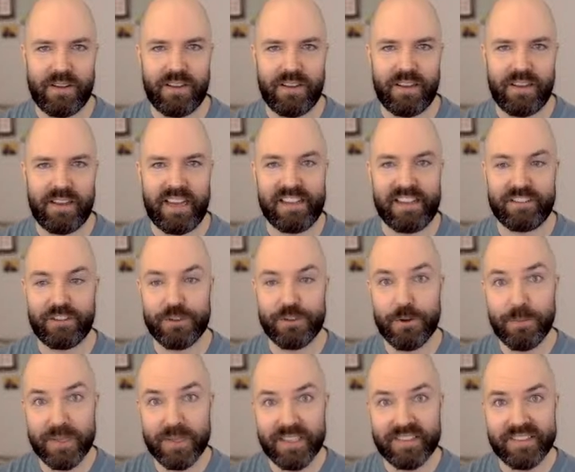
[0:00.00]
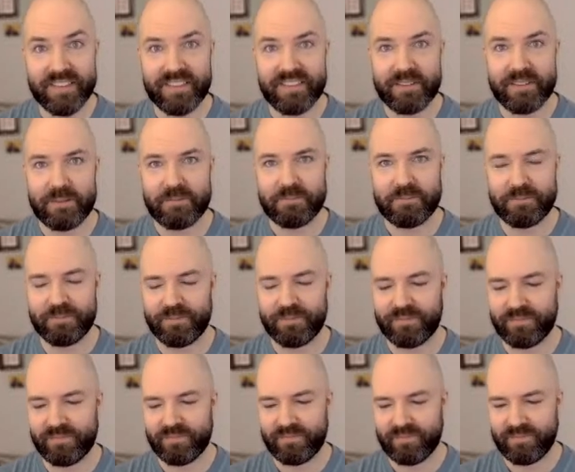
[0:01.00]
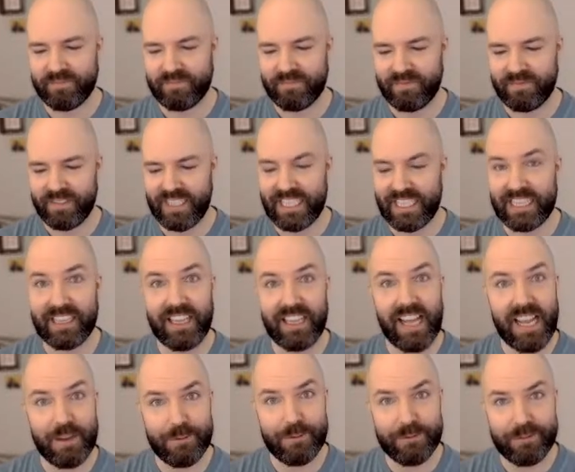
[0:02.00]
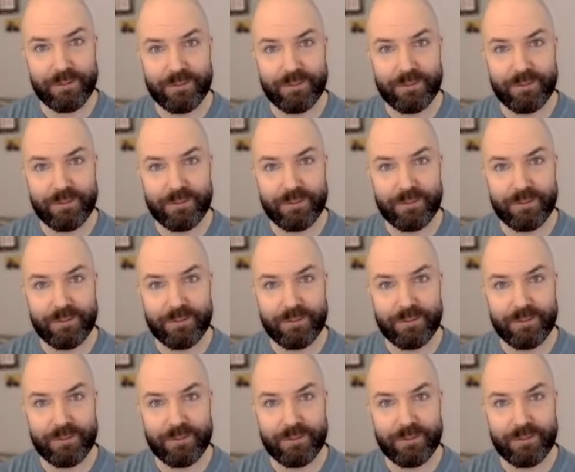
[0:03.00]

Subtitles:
As humans, in life,